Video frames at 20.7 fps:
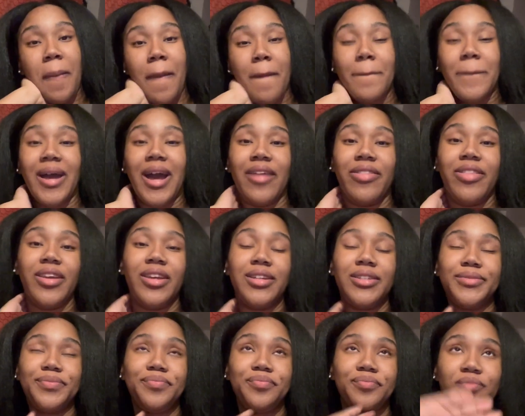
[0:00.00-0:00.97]
But I
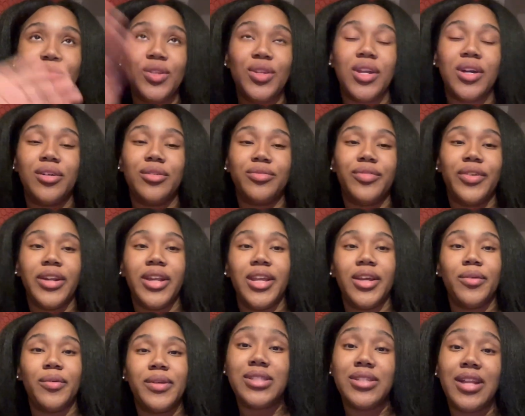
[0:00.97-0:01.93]
think, you know, for
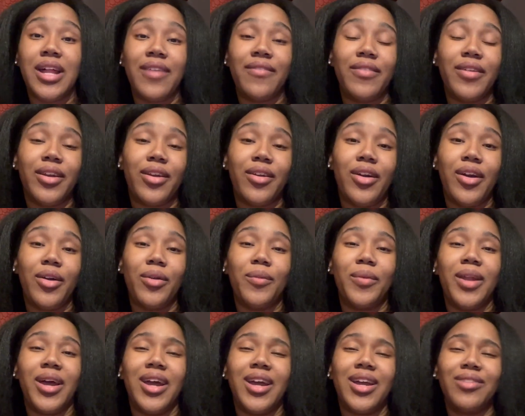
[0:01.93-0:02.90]
now, until I figure out
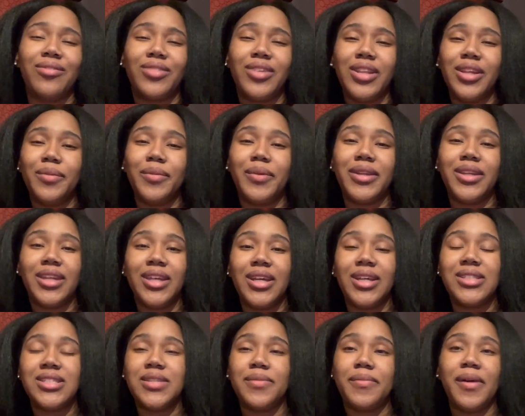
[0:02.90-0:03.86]
what I really want
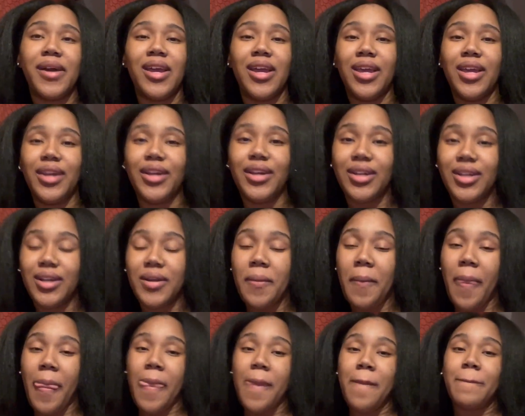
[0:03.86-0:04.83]
done to my hair,
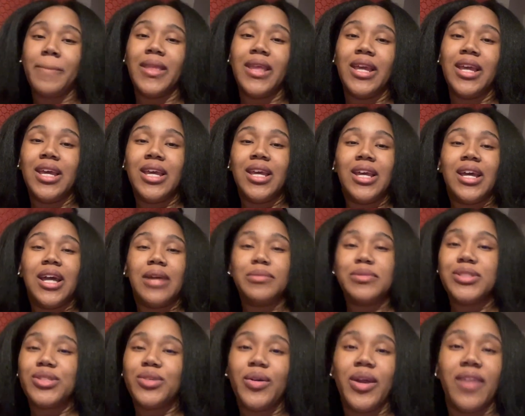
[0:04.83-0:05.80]
I'm
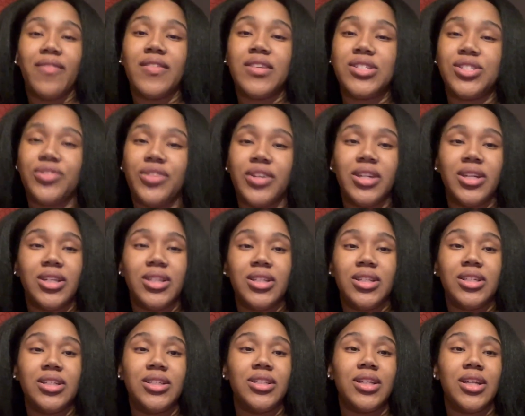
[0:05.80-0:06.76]
just going to have to straighten
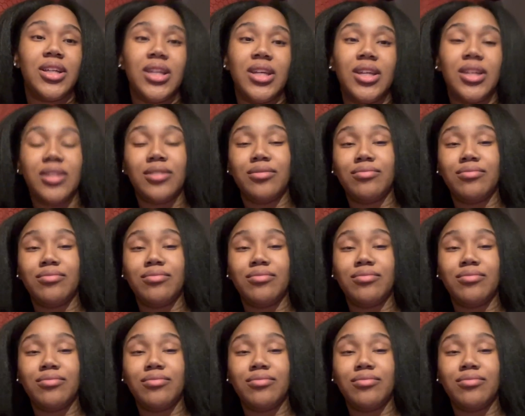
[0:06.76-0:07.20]
it. Like,